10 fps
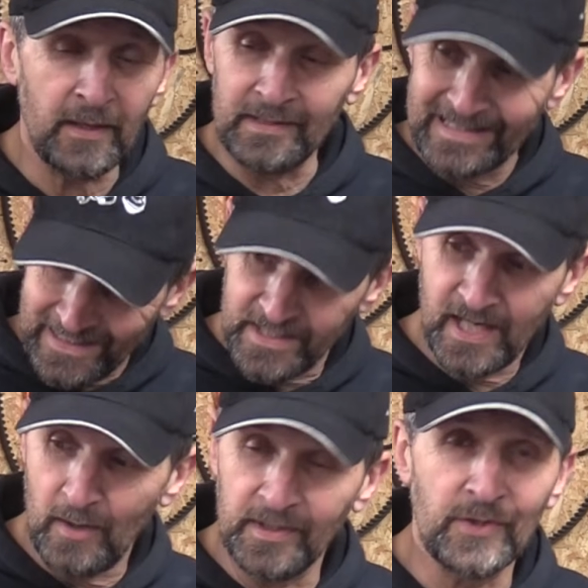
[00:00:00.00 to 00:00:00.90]
There are
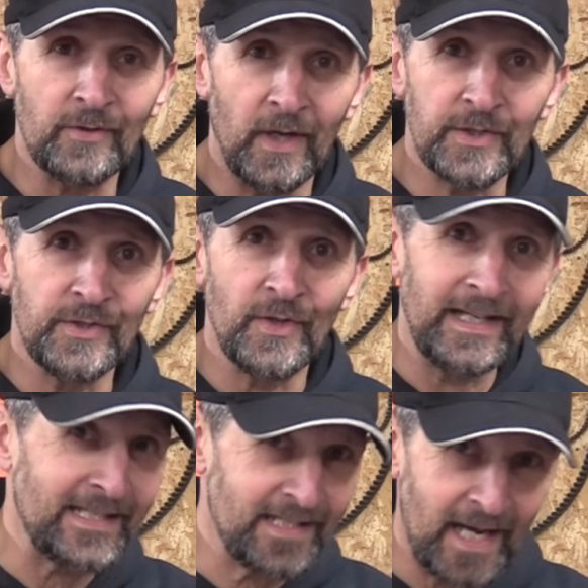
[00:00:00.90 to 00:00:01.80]
detailed instructions on
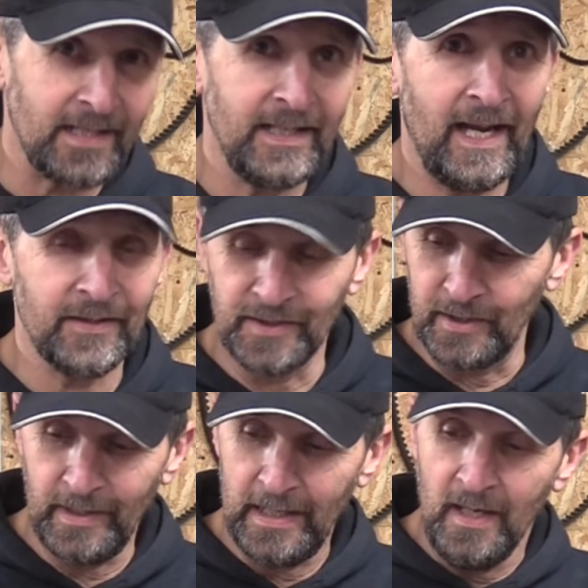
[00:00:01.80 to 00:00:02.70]
exactly how to
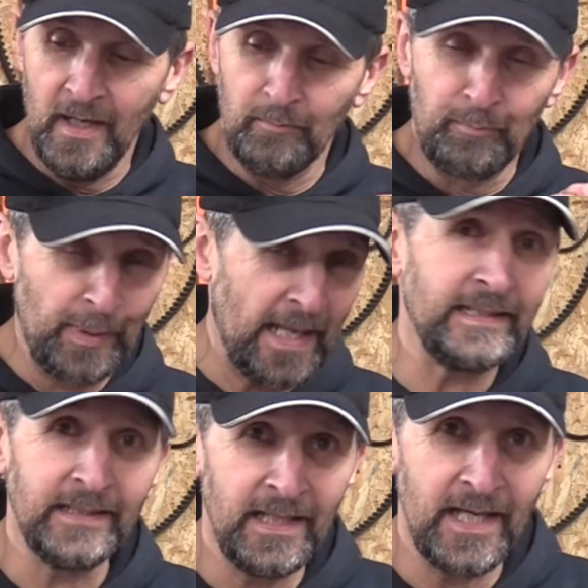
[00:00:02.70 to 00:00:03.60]
do it,
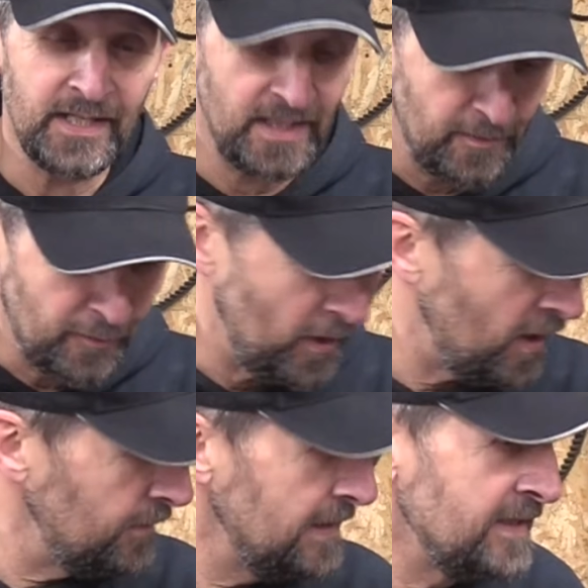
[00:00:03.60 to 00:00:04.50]
blatantly easy to
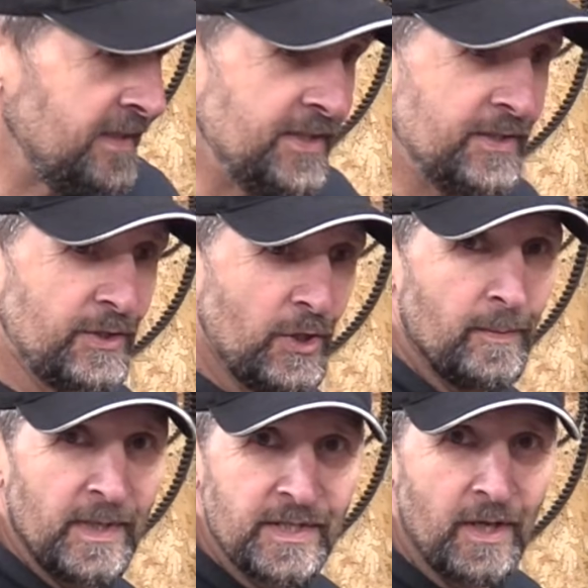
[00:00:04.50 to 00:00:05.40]
follow. This is a
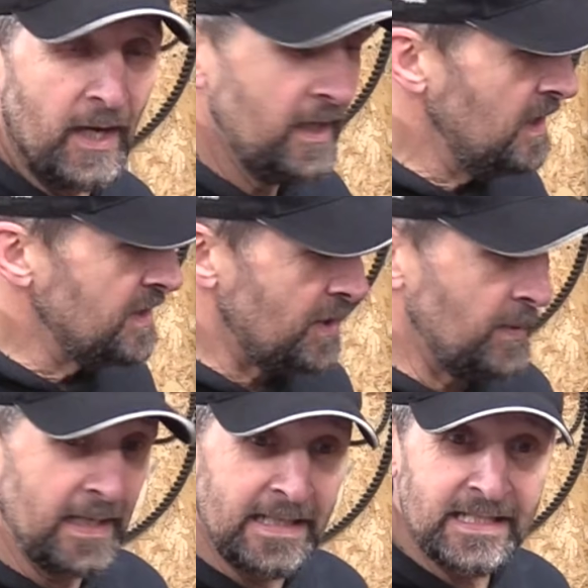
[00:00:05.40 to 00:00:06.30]
tubeless tyre, so
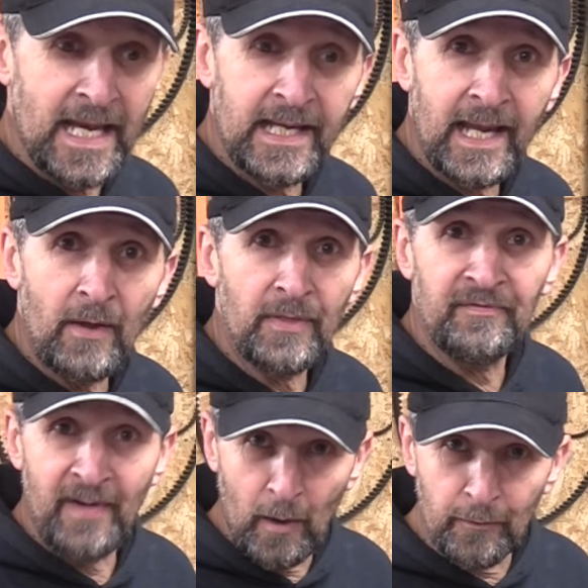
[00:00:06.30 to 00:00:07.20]
we're going to take out the
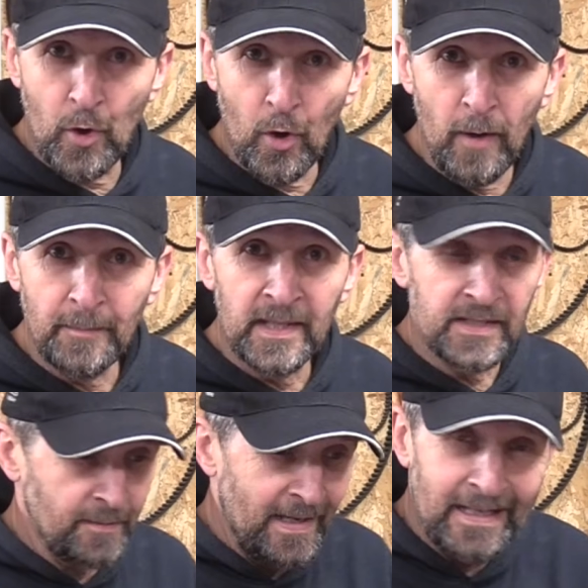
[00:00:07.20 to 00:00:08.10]
valve core
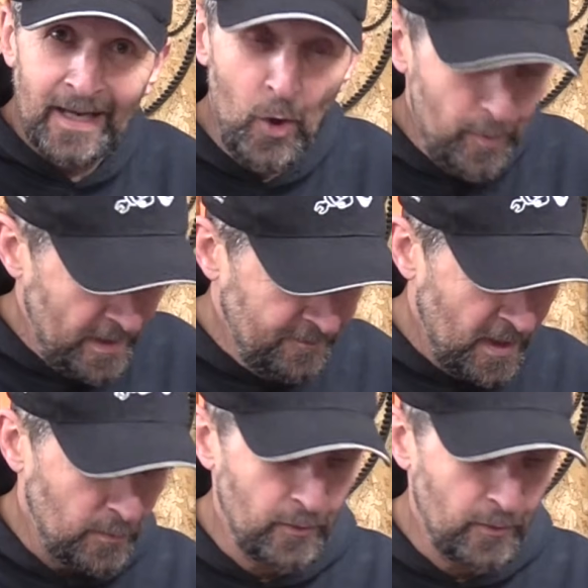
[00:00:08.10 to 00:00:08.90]
to make it open.